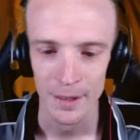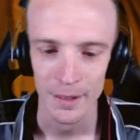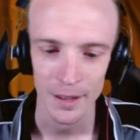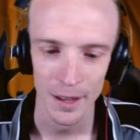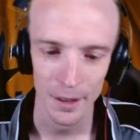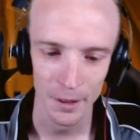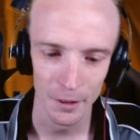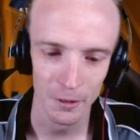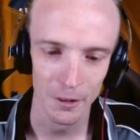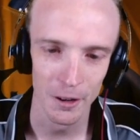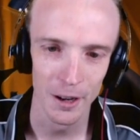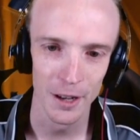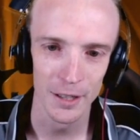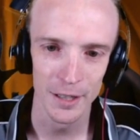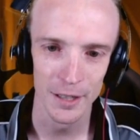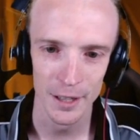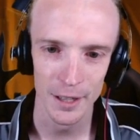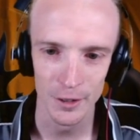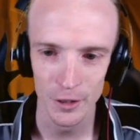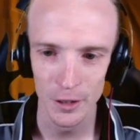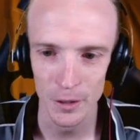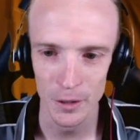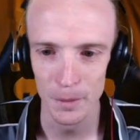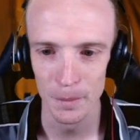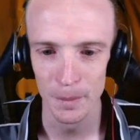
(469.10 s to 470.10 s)
Another grass
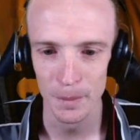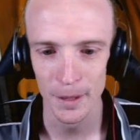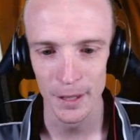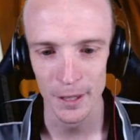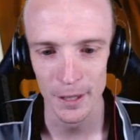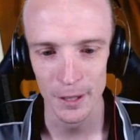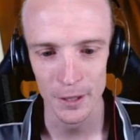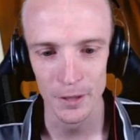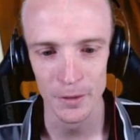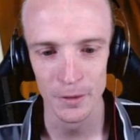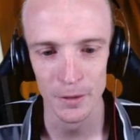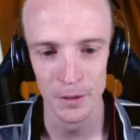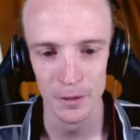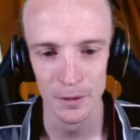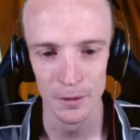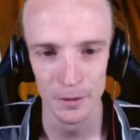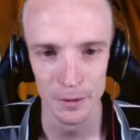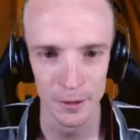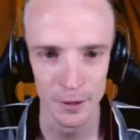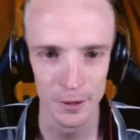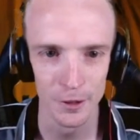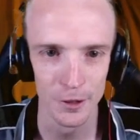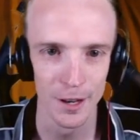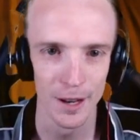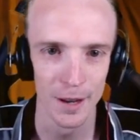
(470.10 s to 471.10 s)
energy would be useful
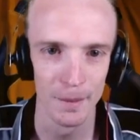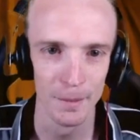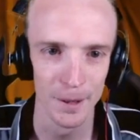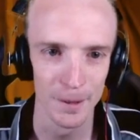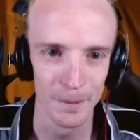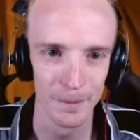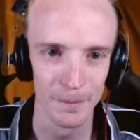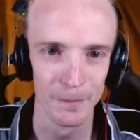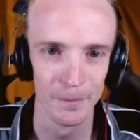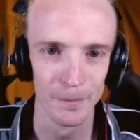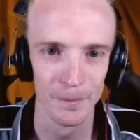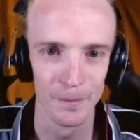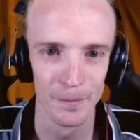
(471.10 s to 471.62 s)
for a Shaymin.